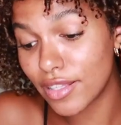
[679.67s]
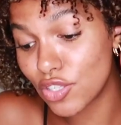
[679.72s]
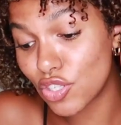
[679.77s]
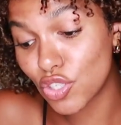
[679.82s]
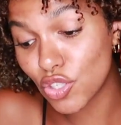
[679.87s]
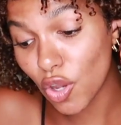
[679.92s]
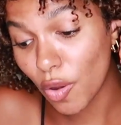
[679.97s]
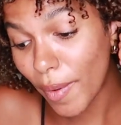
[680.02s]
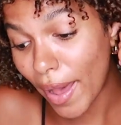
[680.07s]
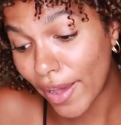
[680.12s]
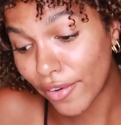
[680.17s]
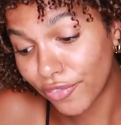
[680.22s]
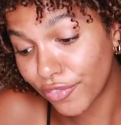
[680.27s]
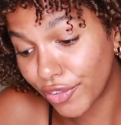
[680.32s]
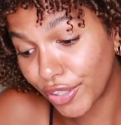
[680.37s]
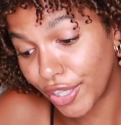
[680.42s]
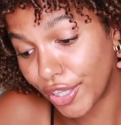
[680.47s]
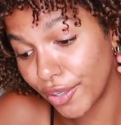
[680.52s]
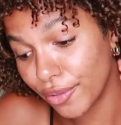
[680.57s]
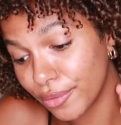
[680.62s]
It's so bad
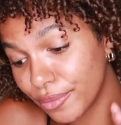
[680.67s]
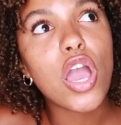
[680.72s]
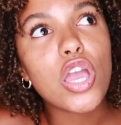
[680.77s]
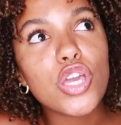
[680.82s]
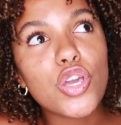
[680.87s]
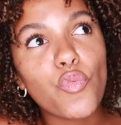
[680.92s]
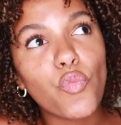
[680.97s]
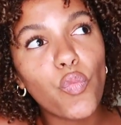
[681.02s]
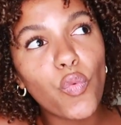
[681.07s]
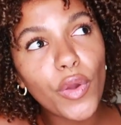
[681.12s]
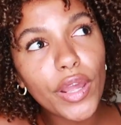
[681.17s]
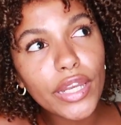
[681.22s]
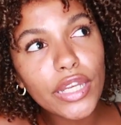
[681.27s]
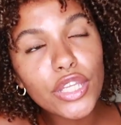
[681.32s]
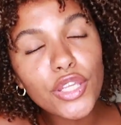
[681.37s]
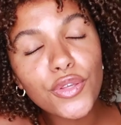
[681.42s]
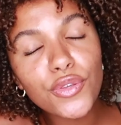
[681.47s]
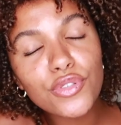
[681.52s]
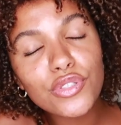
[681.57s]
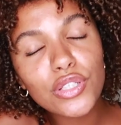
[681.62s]
for you.
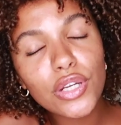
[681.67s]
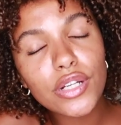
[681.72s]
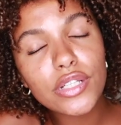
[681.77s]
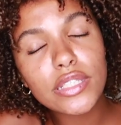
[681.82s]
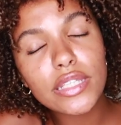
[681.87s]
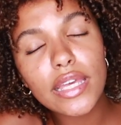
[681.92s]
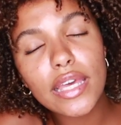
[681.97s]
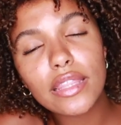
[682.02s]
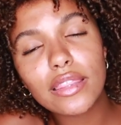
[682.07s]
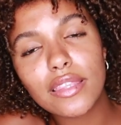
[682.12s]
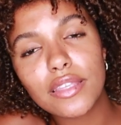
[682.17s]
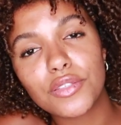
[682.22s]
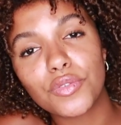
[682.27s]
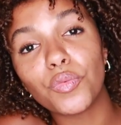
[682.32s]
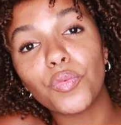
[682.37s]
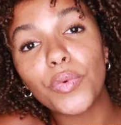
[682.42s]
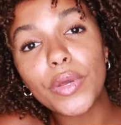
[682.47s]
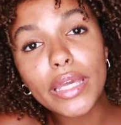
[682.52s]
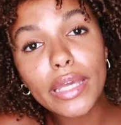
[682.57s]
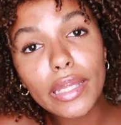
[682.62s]
When you start to get
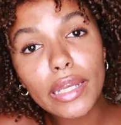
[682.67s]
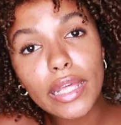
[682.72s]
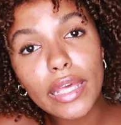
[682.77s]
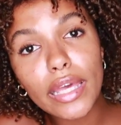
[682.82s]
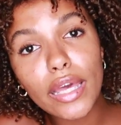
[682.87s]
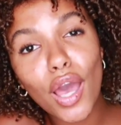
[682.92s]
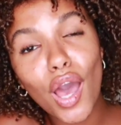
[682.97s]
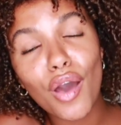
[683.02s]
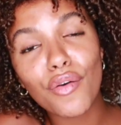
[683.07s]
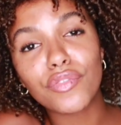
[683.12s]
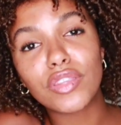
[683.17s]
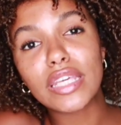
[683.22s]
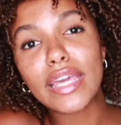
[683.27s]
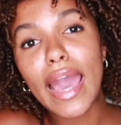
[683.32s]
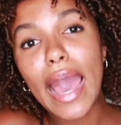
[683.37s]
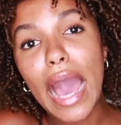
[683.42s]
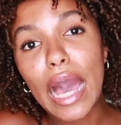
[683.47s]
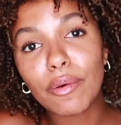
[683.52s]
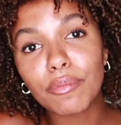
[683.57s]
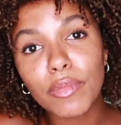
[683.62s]
this weakening of
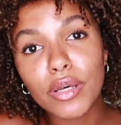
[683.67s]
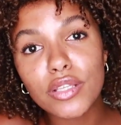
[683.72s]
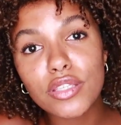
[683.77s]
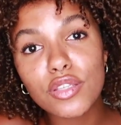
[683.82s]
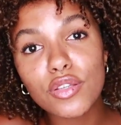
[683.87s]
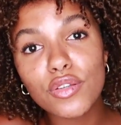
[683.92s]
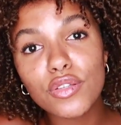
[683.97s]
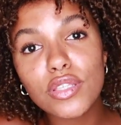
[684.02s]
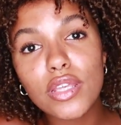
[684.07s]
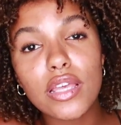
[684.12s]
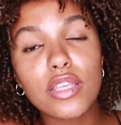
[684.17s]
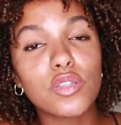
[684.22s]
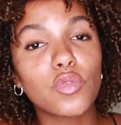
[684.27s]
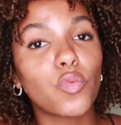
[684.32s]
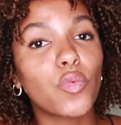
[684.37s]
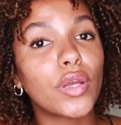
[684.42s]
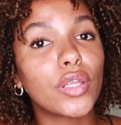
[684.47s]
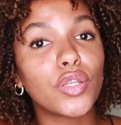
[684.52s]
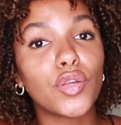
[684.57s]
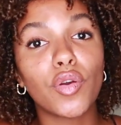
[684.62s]
the ab muscles is
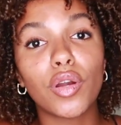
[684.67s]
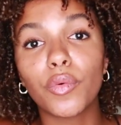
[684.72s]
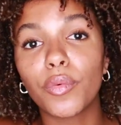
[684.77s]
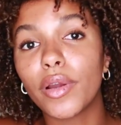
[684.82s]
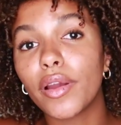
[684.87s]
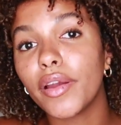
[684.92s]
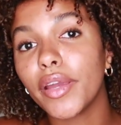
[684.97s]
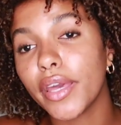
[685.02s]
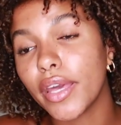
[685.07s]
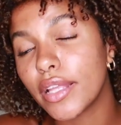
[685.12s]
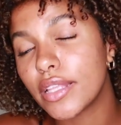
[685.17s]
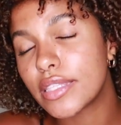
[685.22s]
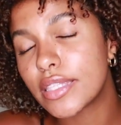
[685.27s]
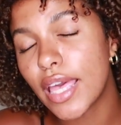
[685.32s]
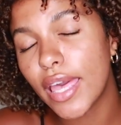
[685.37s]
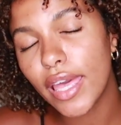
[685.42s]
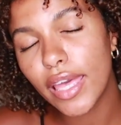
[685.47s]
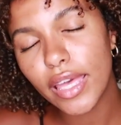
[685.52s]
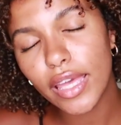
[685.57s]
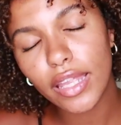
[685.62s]
when you are wearing it
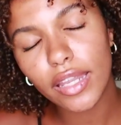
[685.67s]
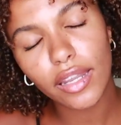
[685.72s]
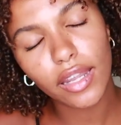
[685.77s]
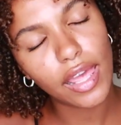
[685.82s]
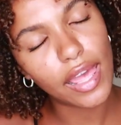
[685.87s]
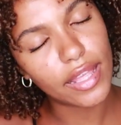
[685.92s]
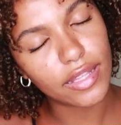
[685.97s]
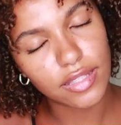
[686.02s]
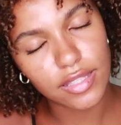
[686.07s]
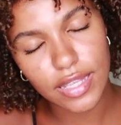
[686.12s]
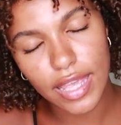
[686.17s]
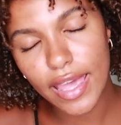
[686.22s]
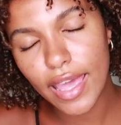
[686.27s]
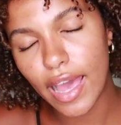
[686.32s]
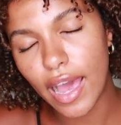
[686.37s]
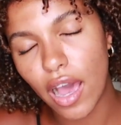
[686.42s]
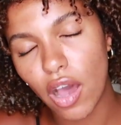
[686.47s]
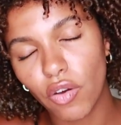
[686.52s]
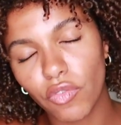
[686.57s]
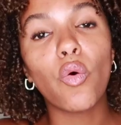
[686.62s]
day in and
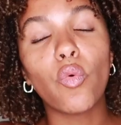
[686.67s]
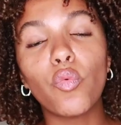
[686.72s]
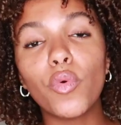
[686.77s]
day out.